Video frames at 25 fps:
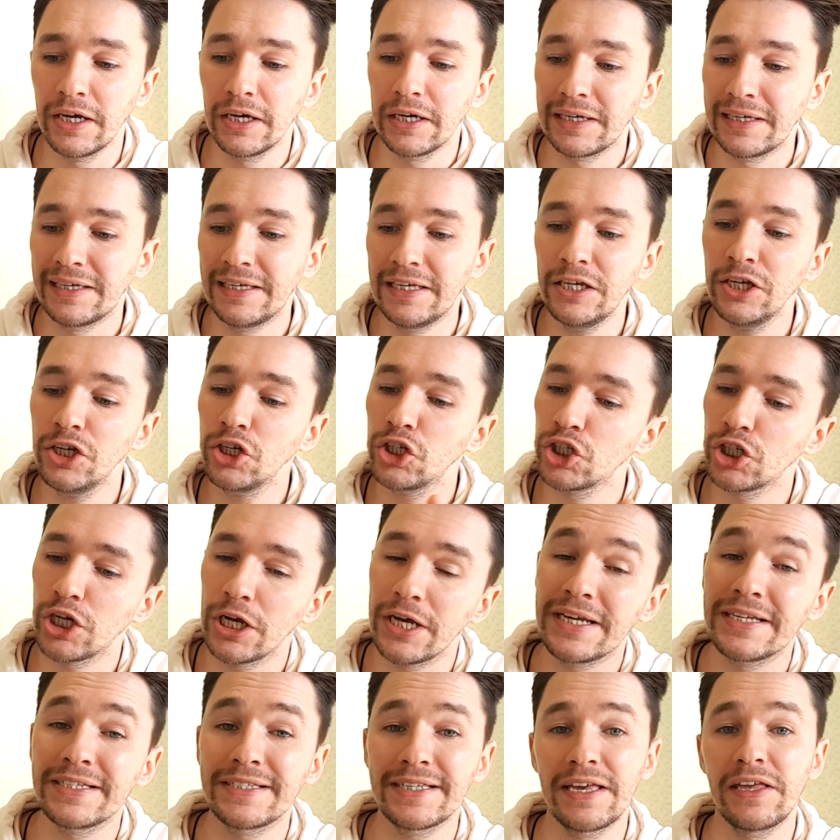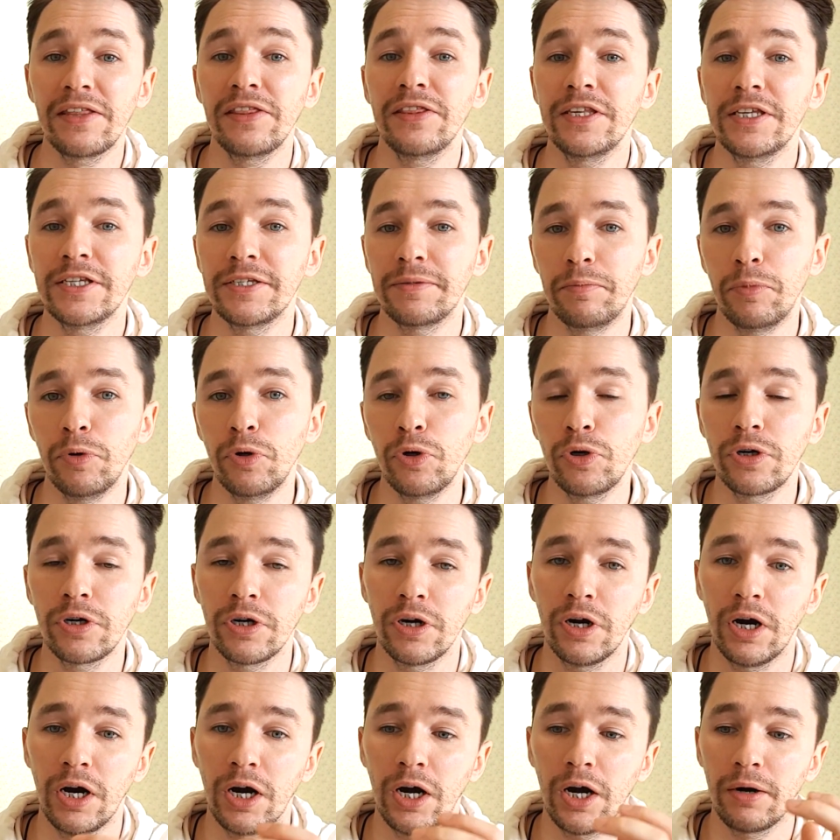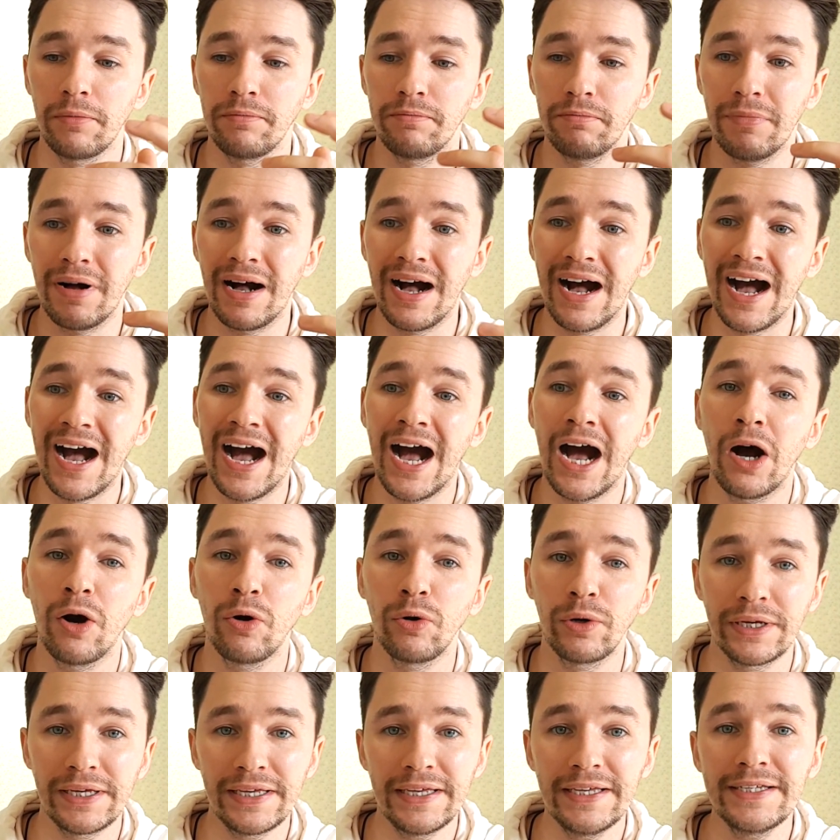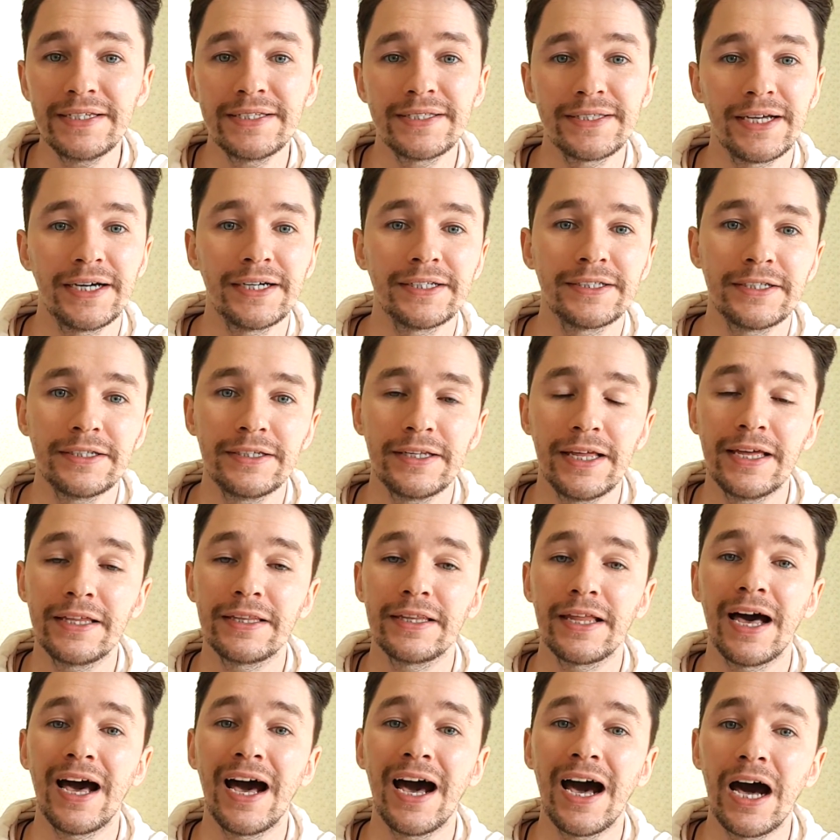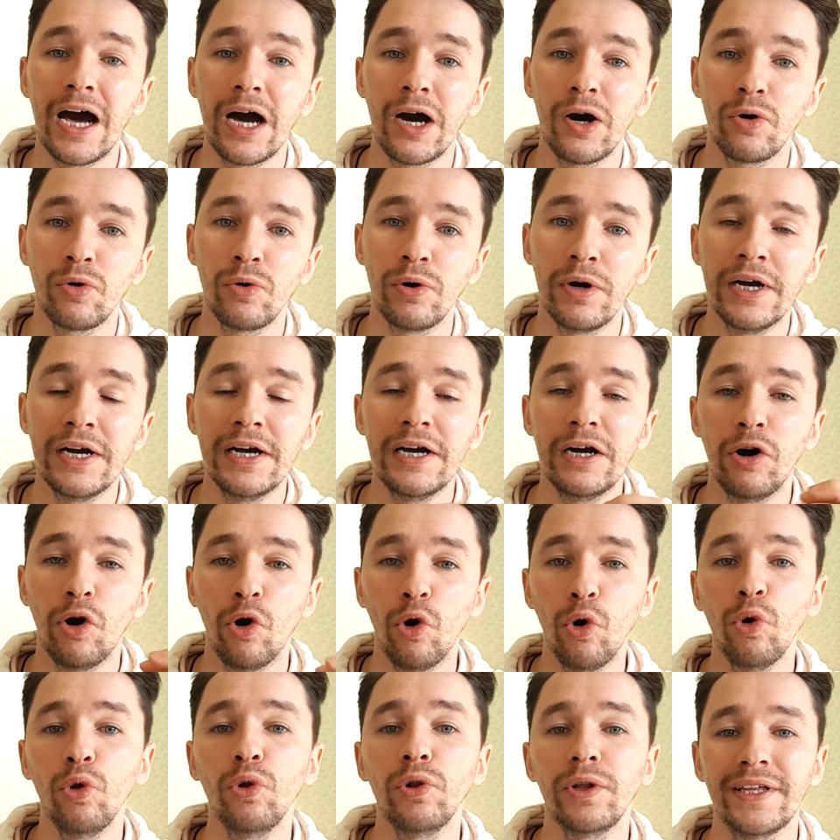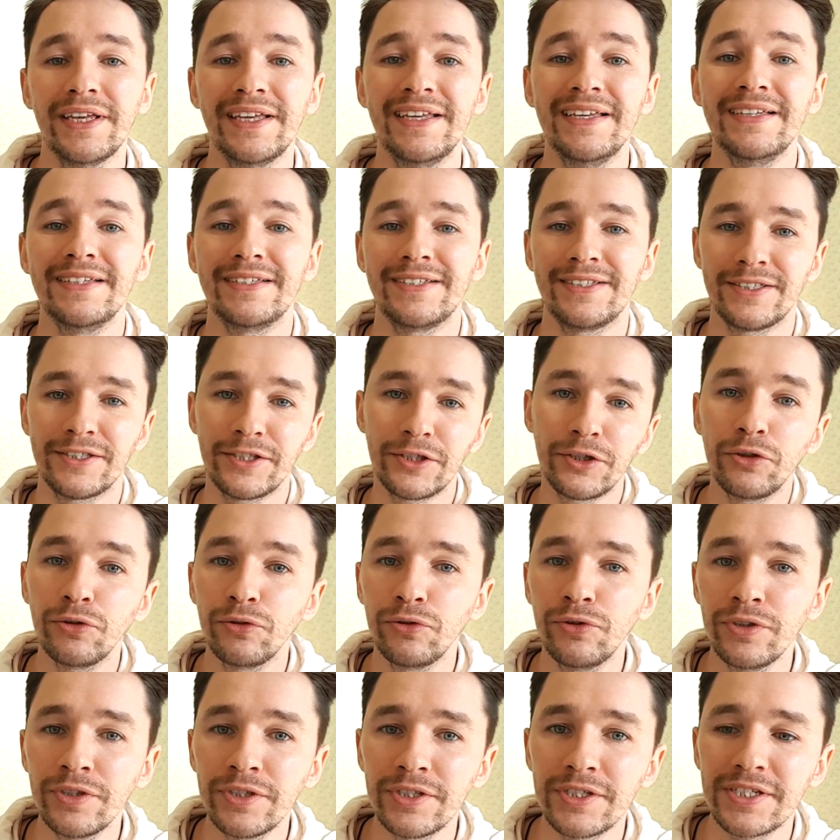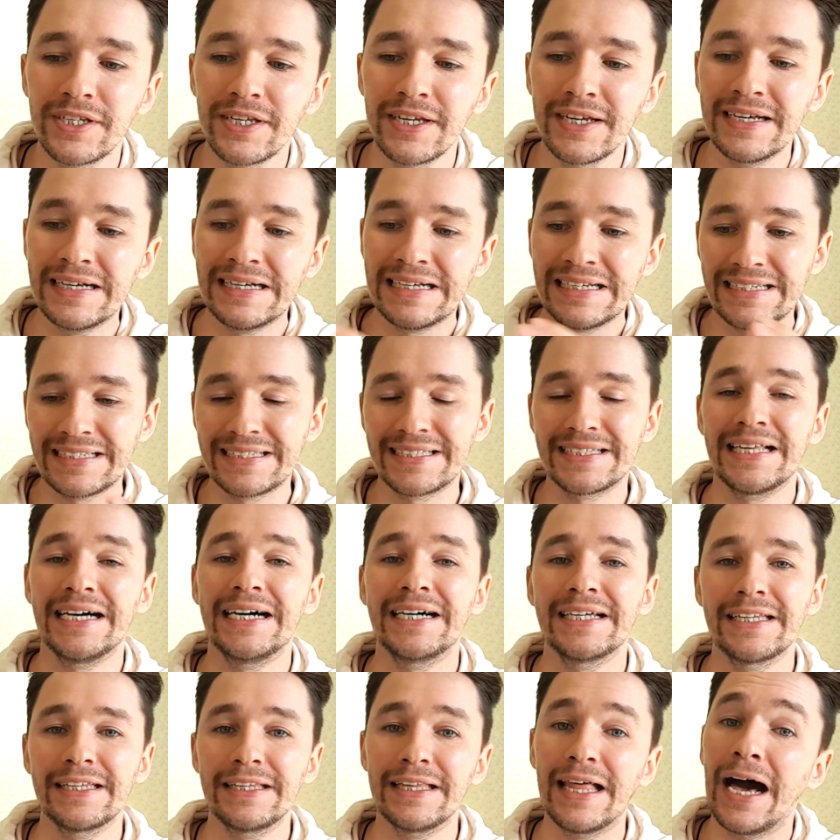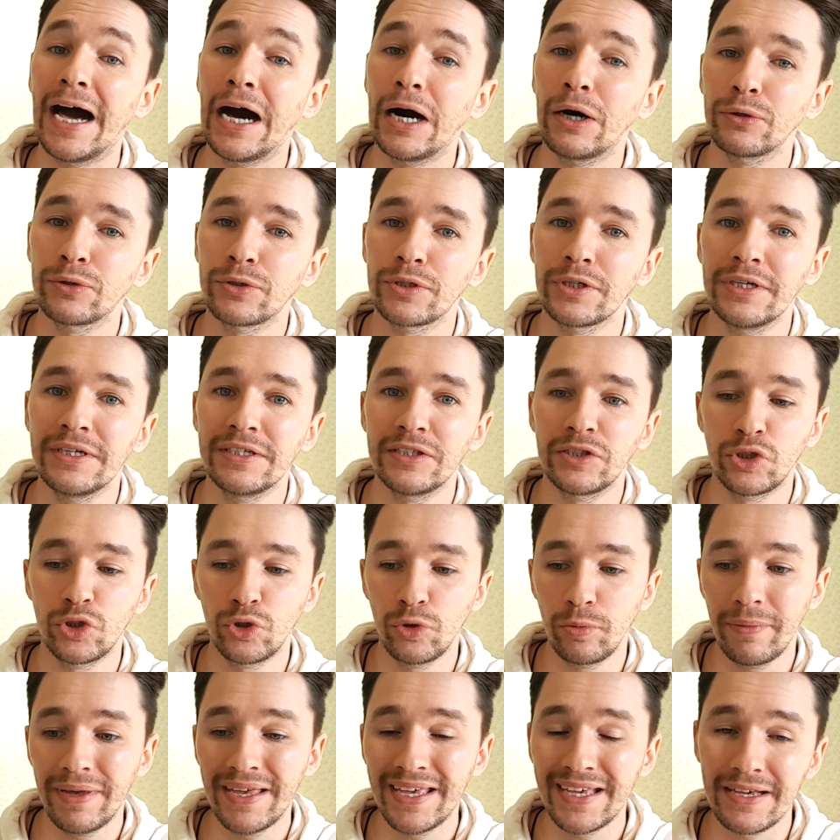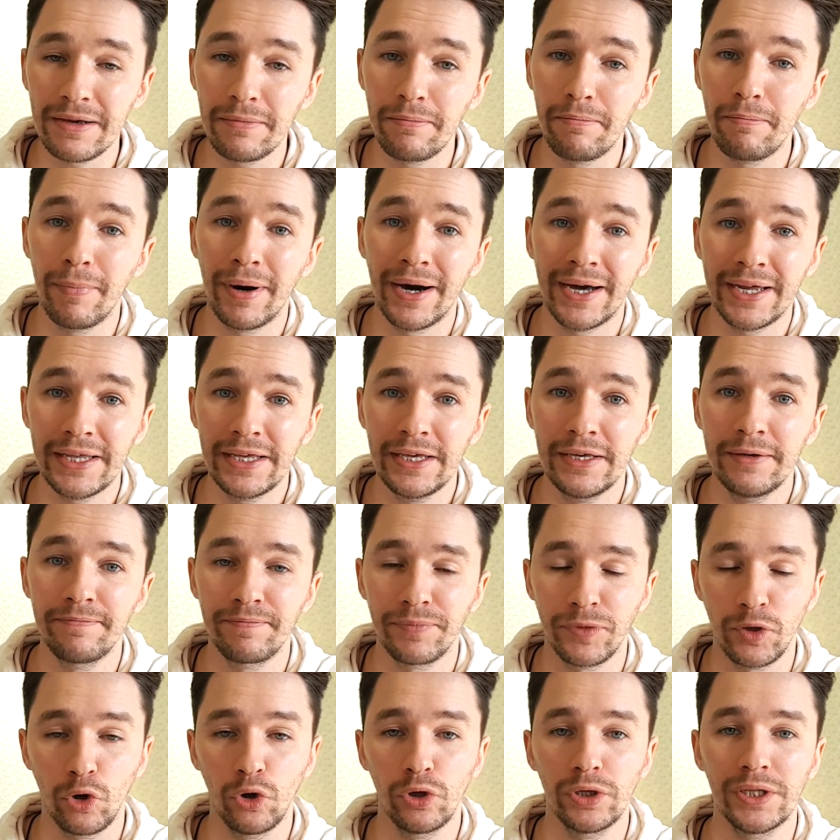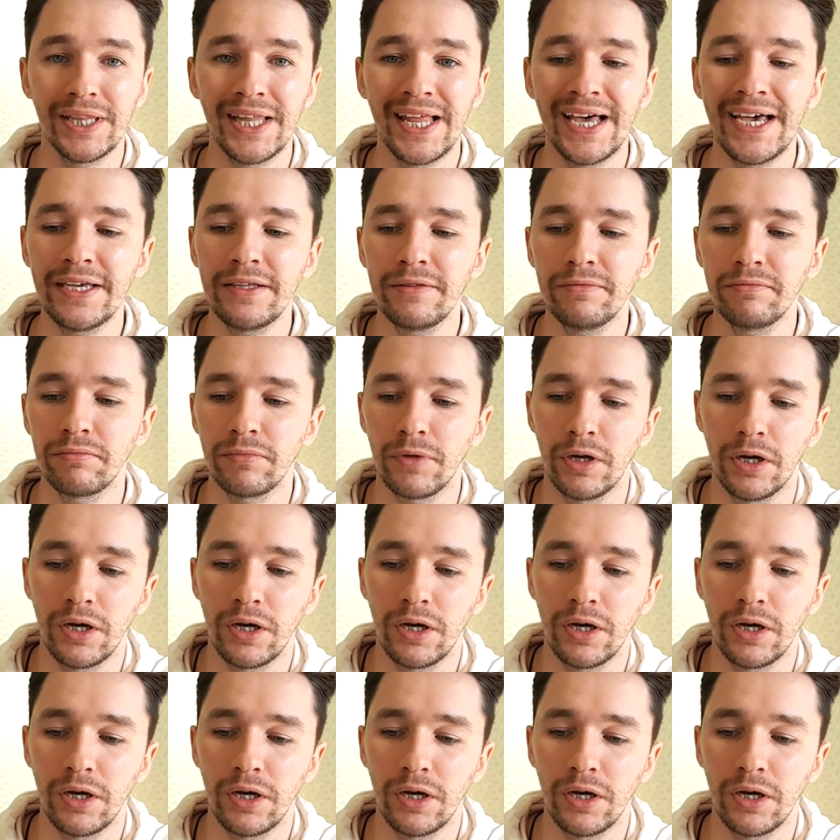He shares in this book how he started and how all his students started out to make money online.